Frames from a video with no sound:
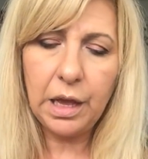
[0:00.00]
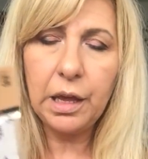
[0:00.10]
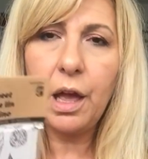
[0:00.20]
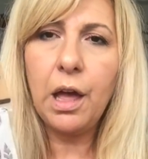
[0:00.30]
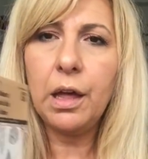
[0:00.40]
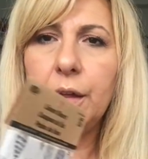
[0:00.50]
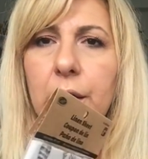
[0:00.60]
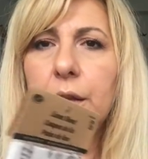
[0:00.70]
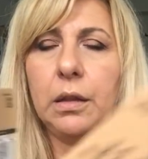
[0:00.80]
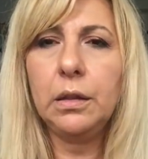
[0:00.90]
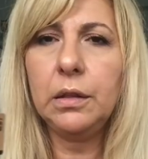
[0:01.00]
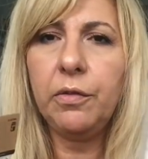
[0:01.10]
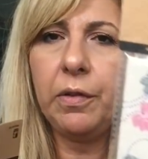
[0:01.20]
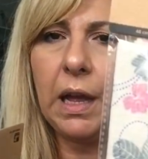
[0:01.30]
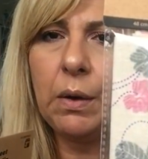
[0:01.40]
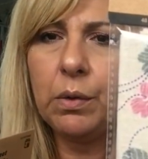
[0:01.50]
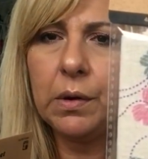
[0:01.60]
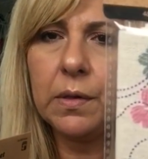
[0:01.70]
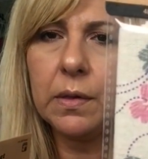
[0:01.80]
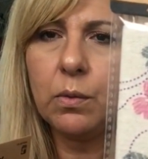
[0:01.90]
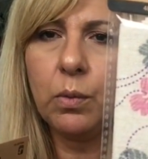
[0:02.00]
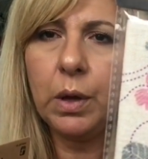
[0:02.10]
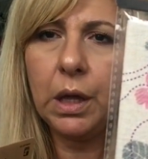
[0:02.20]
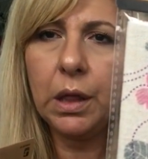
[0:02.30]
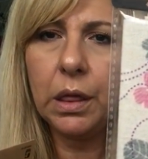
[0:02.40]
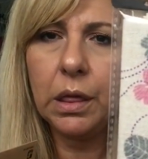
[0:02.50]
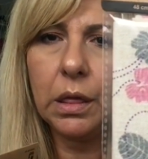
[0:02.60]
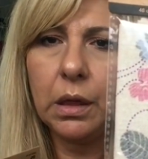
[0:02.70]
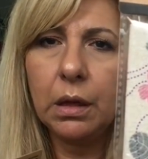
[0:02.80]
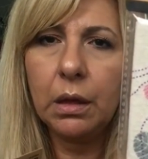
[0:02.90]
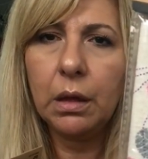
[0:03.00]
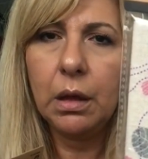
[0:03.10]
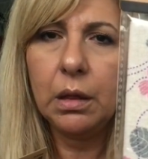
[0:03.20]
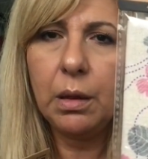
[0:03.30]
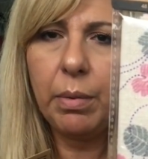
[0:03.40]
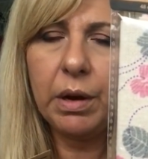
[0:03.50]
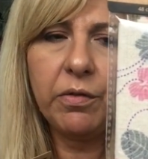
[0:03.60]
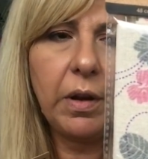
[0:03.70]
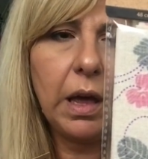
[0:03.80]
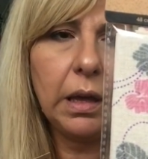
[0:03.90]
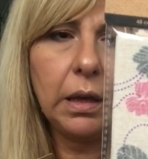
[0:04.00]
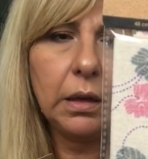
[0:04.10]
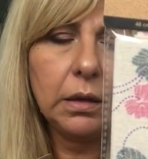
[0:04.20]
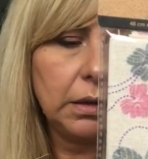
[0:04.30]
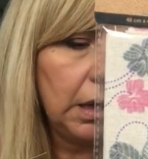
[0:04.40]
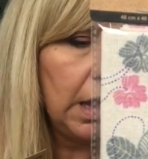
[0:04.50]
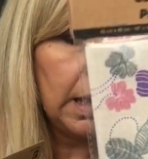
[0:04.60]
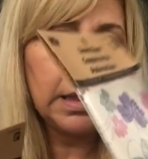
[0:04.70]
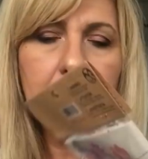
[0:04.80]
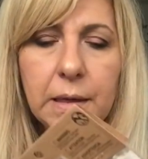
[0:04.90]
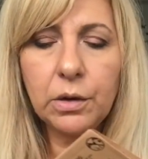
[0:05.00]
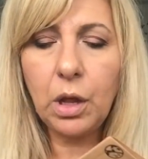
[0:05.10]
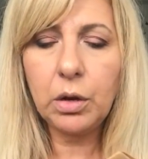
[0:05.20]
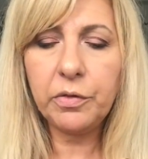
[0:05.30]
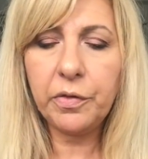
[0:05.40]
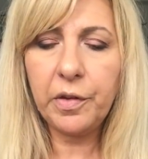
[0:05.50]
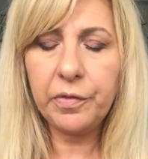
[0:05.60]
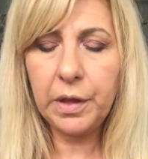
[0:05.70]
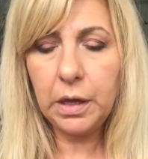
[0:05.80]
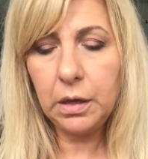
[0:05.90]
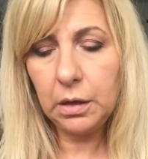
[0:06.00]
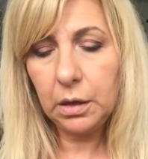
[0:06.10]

I got the flowers with the butterfly. And these are $1.50.